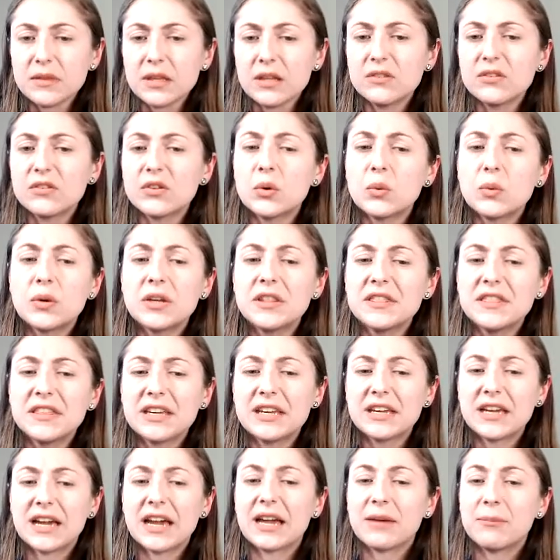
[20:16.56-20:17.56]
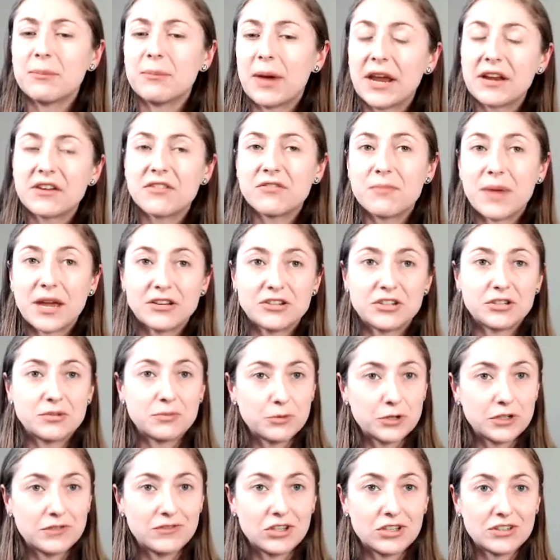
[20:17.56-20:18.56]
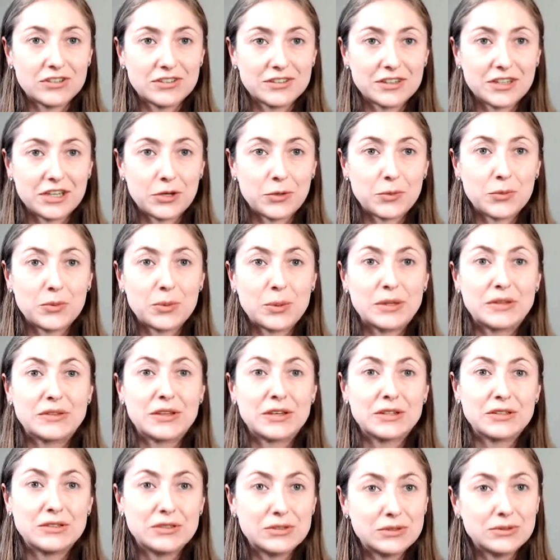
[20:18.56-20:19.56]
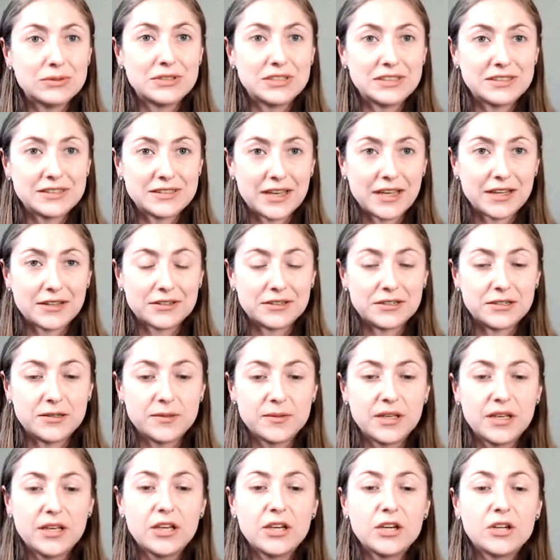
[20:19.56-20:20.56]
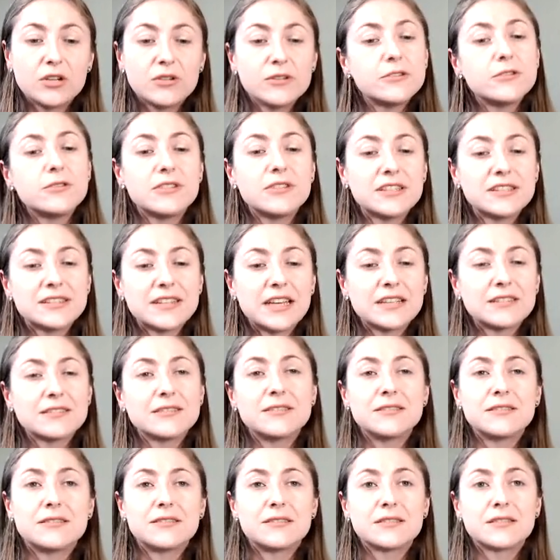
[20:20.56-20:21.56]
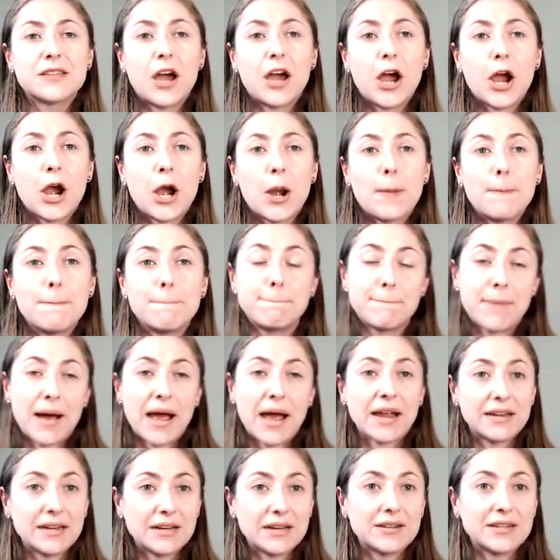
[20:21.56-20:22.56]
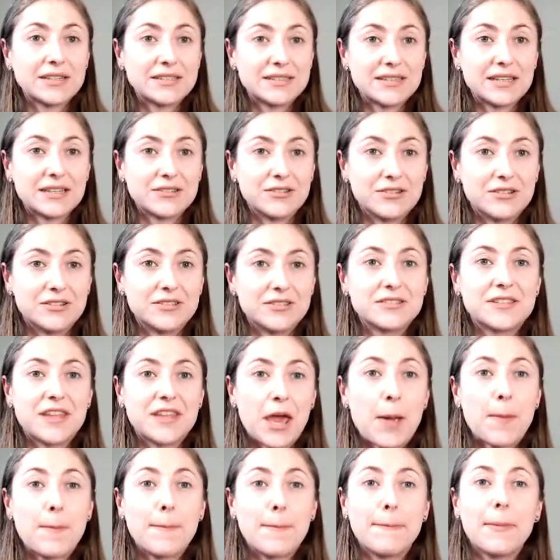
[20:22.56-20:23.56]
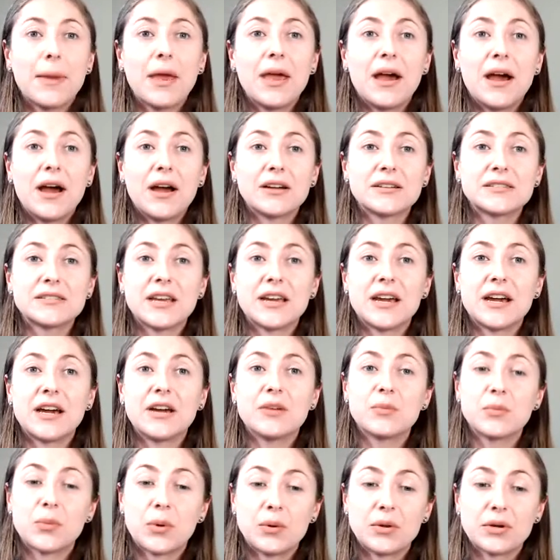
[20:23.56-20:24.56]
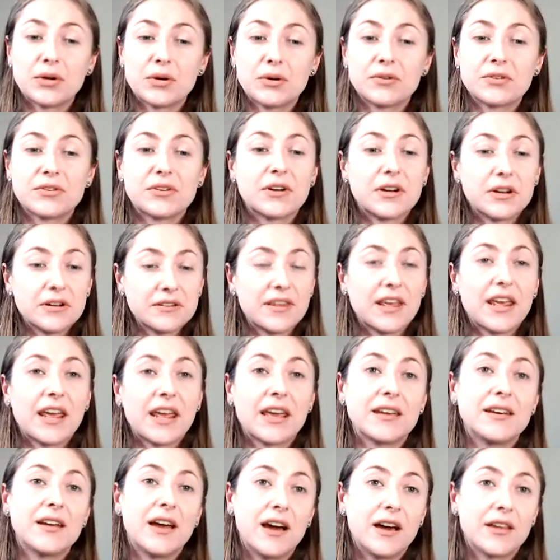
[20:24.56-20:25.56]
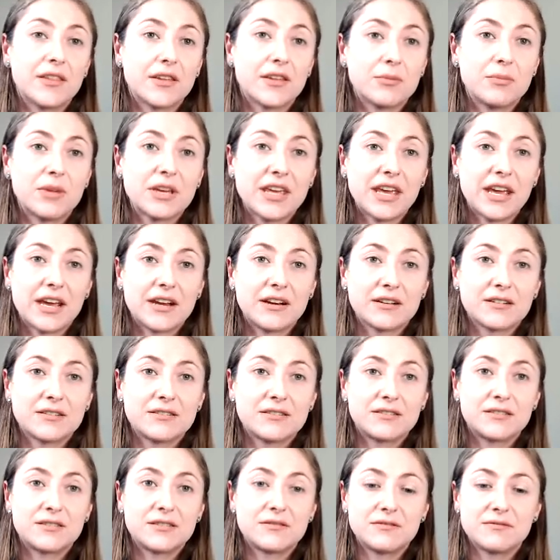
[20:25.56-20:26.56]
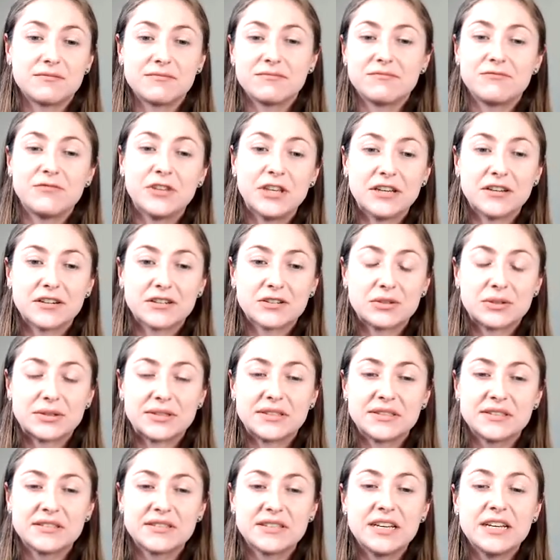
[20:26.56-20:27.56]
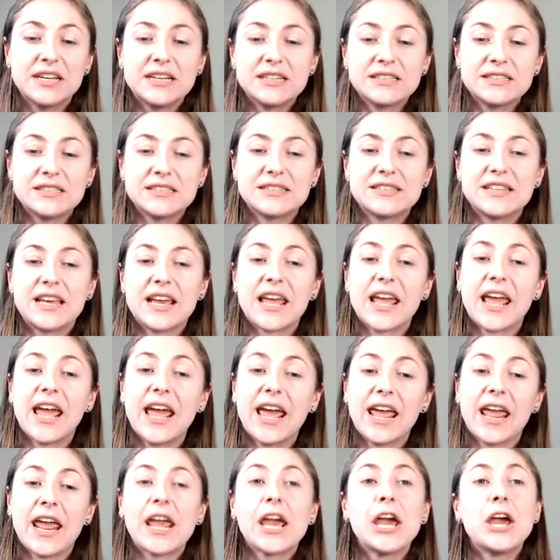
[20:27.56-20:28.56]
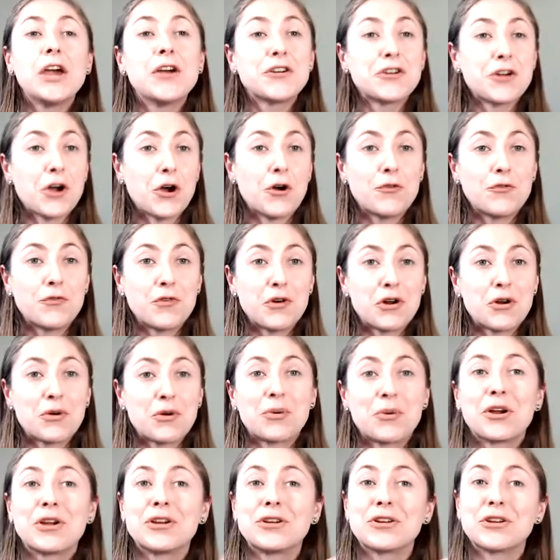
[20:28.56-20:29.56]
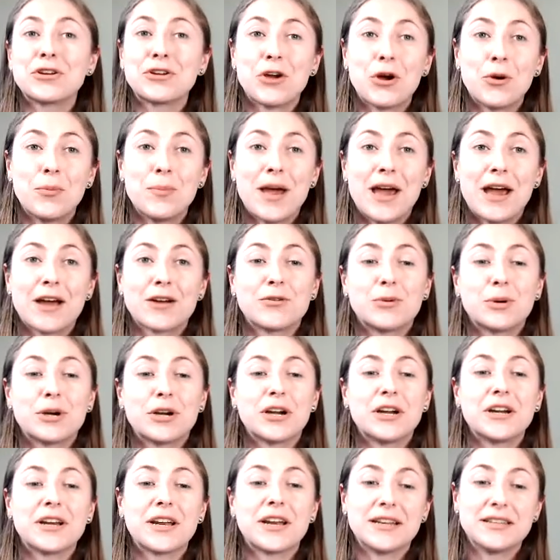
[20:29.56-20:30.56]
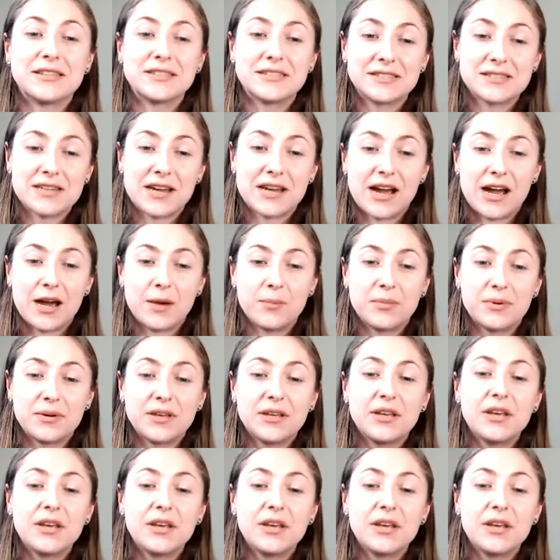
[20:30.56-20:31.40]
So one thing I might have mentioned previously was a duty cycle. Duty cycles are binary signals that are sent on roller coasters and other mechanical vehicles to say, hey, go forward, go backward, and stop.